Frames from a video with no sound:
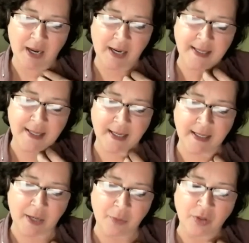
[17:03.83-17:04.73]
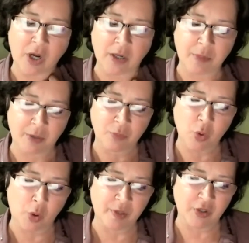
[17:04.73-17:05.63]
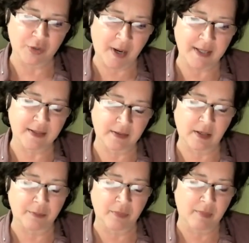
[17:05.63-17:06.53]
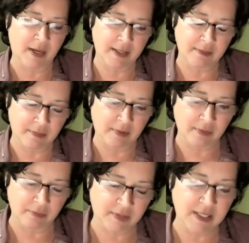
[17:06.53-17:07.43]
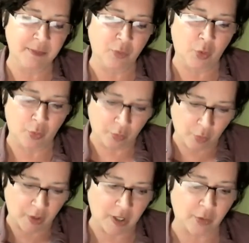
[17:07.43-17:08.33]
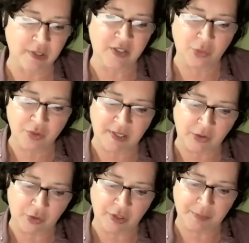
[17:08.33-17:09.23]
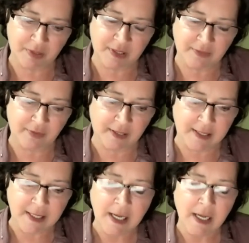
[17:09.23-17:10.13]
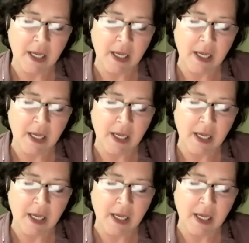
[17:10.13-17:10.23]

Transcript: I will talk about more, because my team were working on these two sectors specifically.